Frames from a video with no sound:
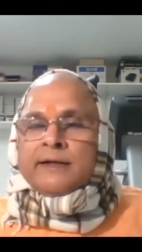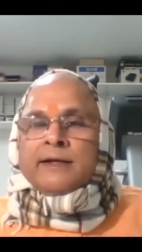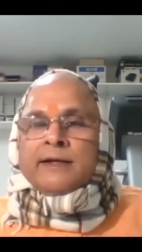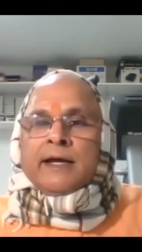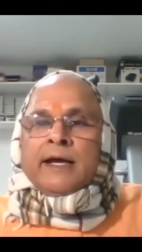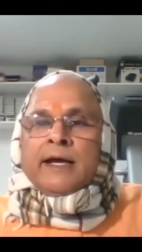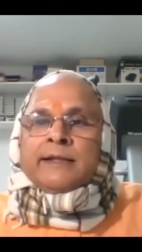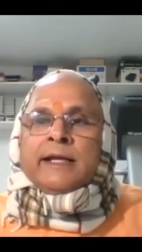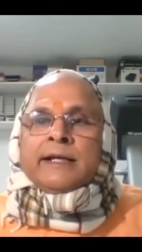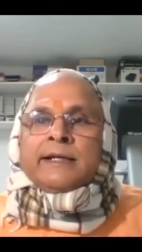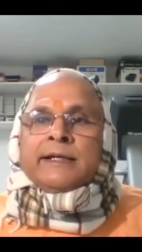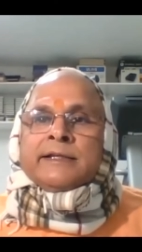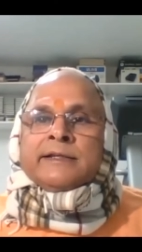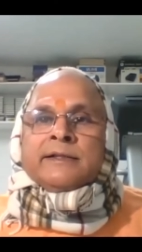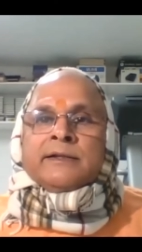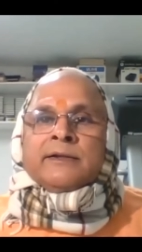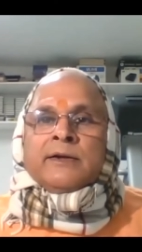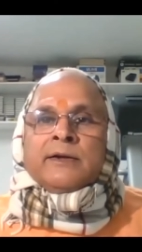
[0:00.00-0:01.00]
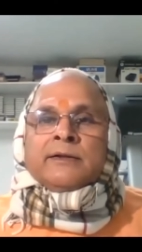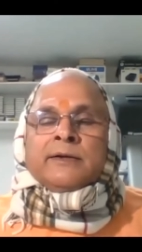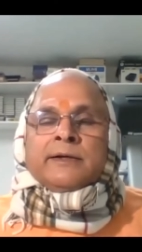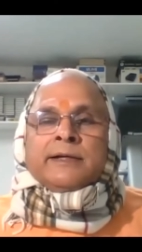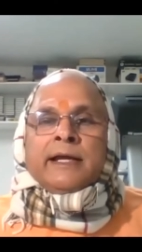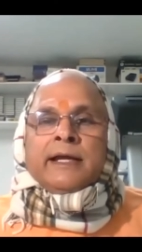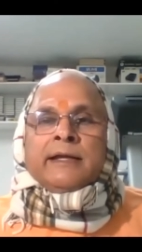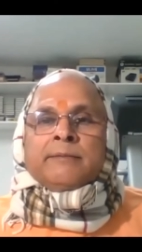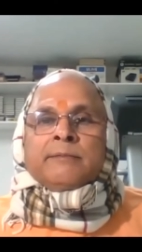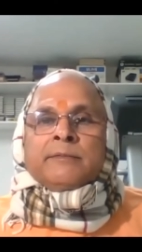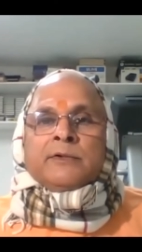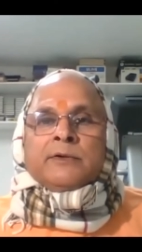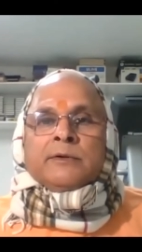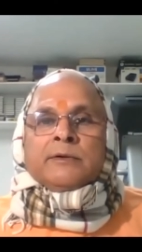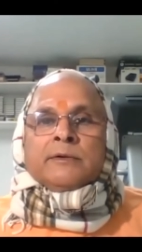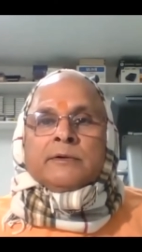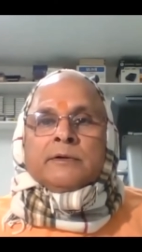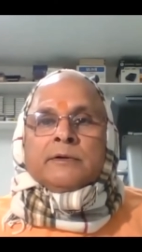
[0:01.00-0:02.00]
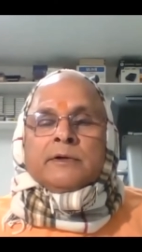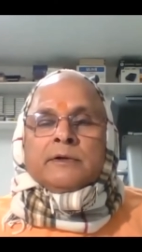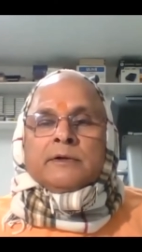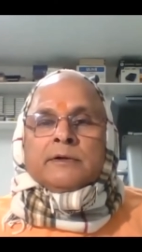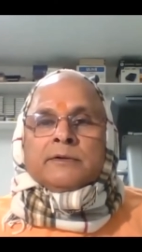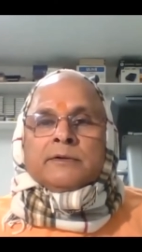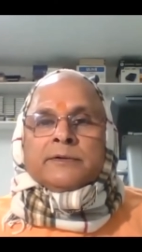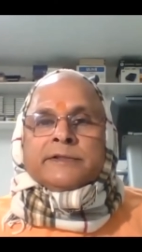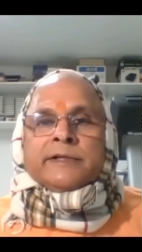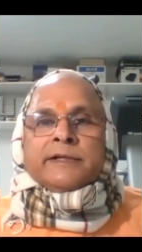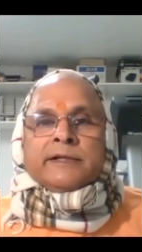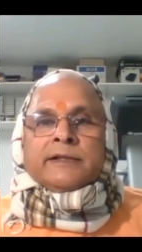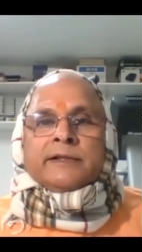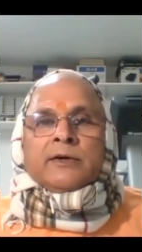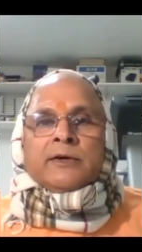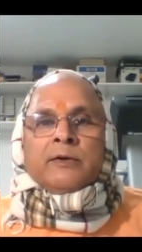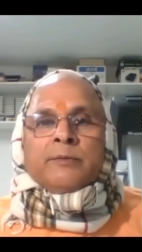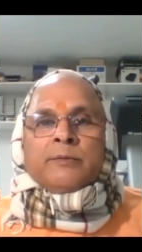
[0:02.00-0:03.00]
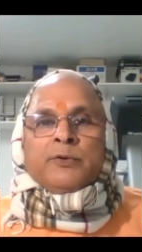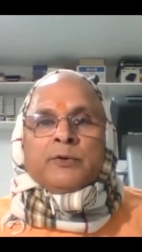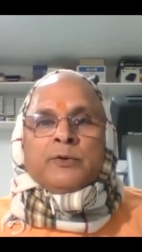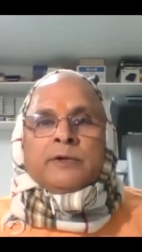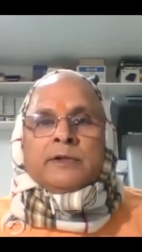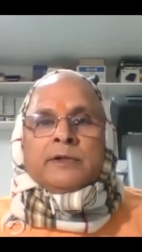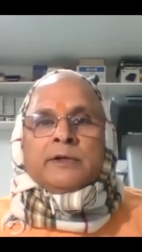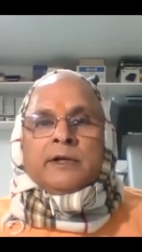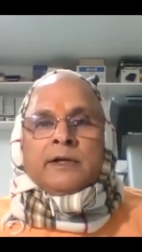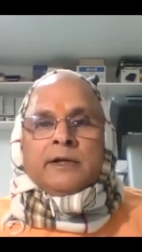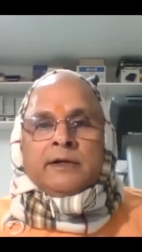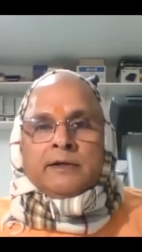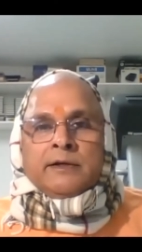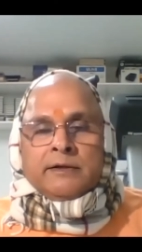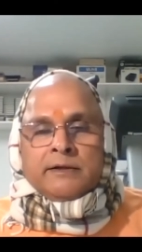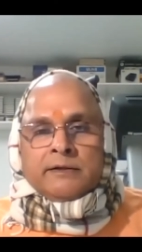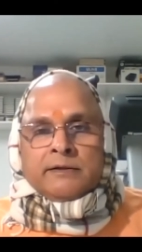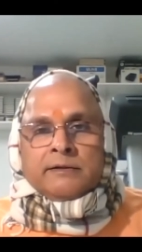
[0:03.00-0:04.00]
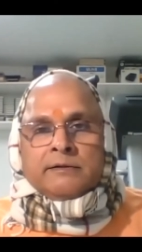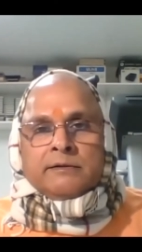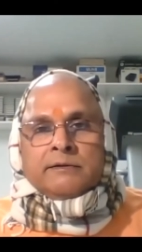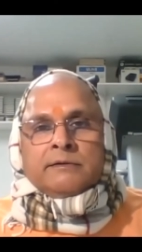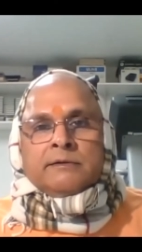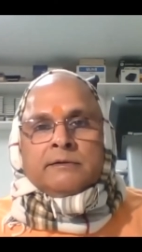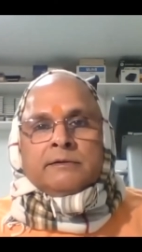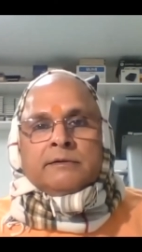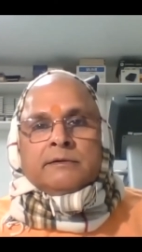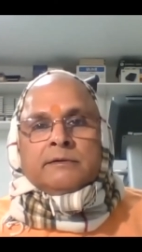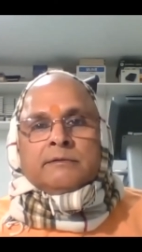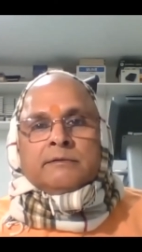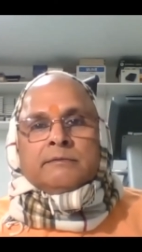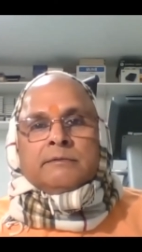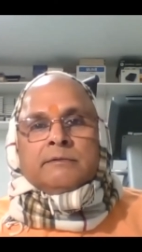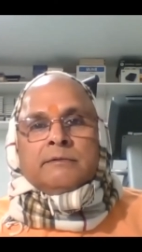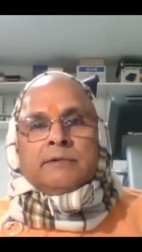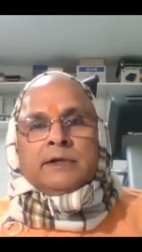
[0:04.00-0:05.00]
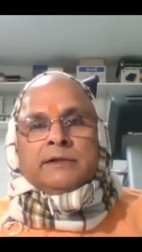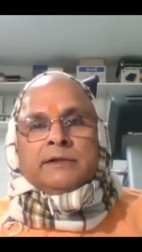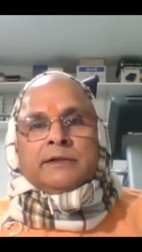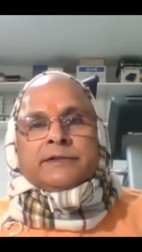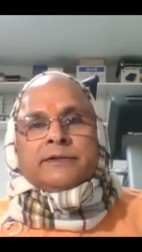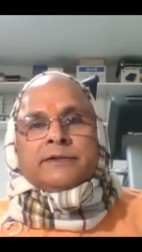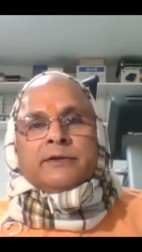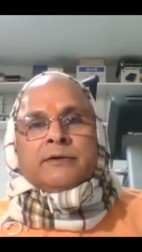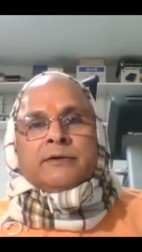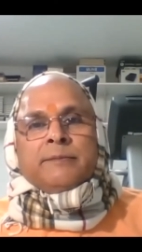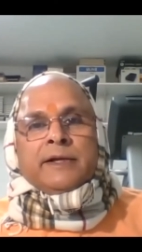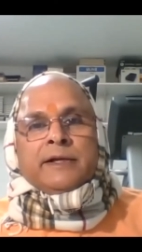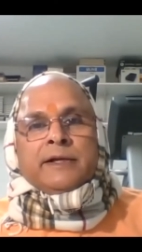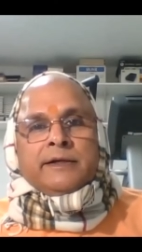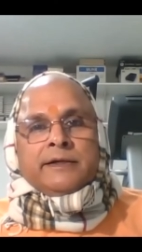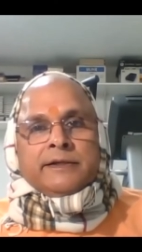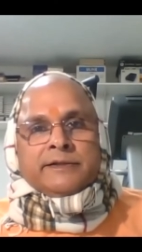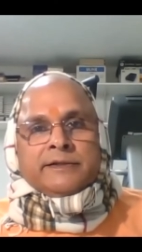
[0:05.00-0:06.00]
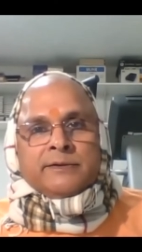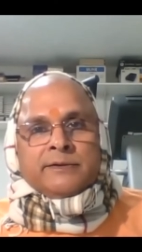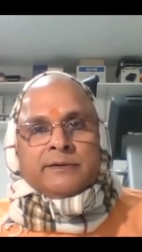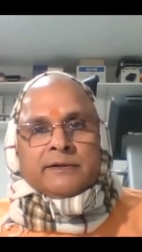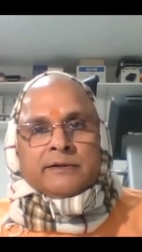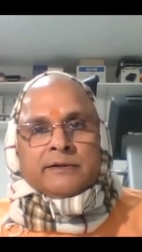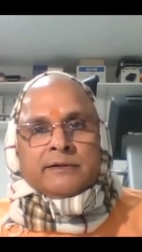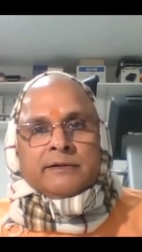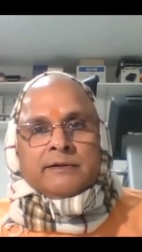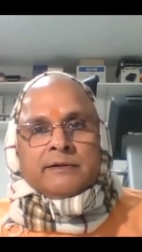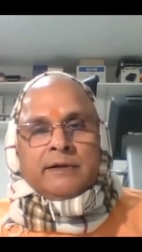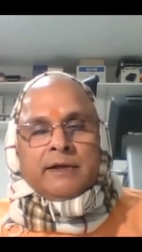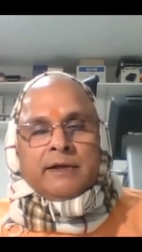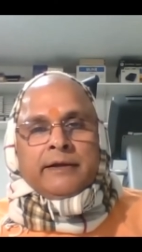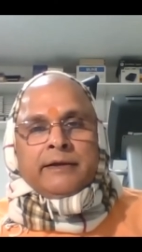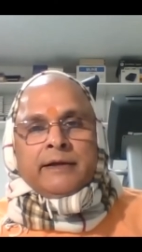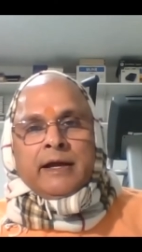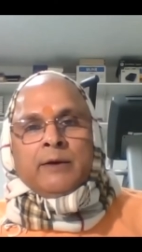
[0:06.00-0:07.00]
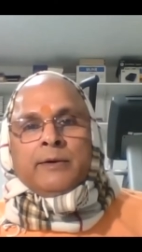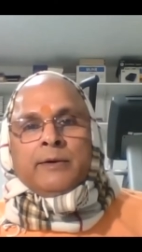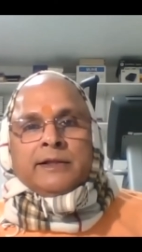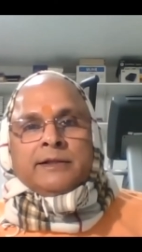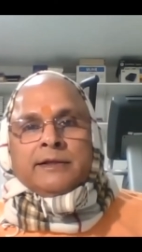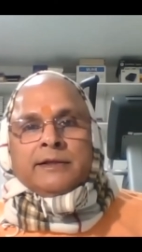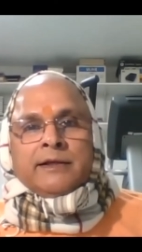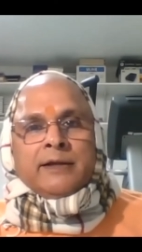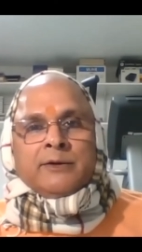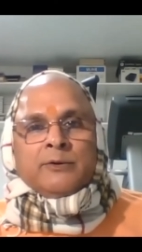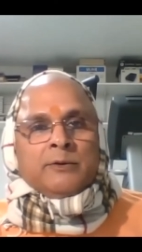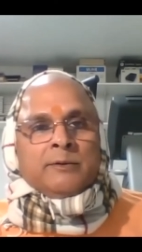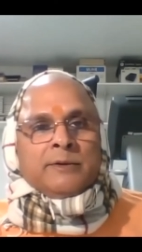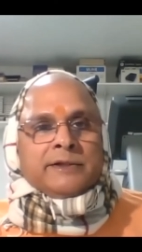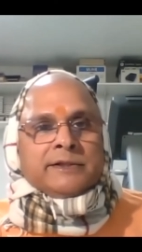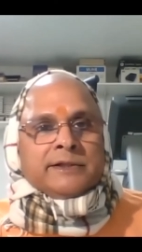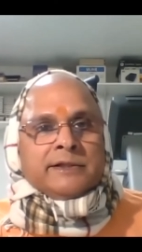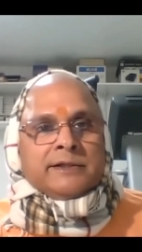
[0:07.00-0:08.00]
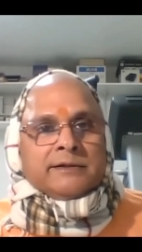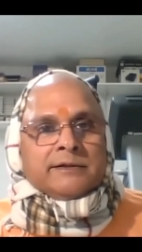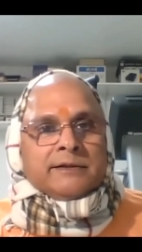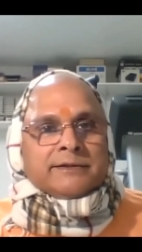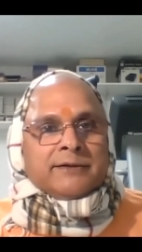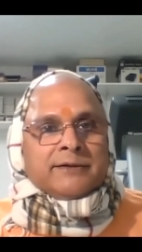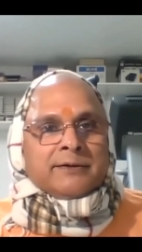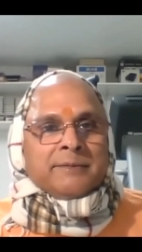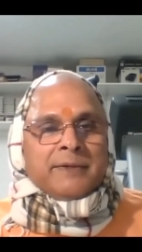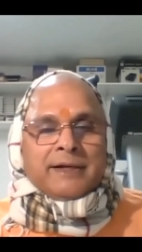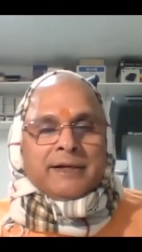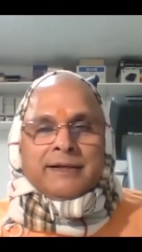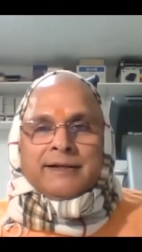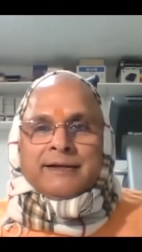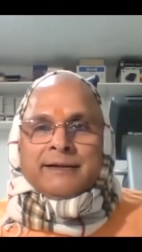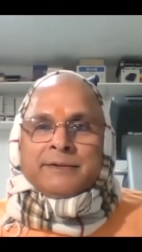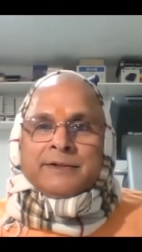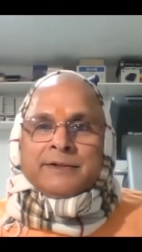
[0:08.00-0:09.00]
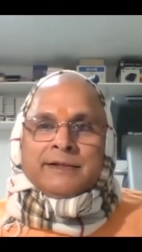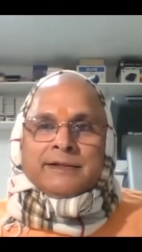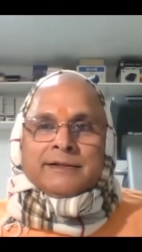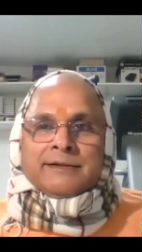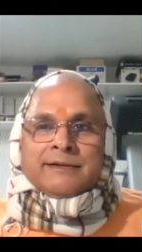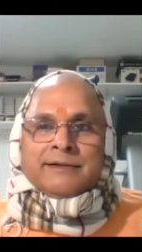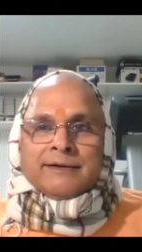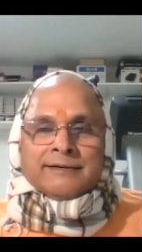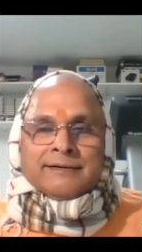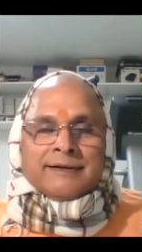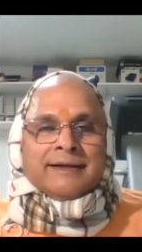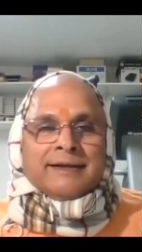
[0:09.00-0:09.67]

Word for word: And that is not the time to to sit in the computer and uh, what the stock market is doing. And now I think I nobody sitting in the stock market, everything is gone.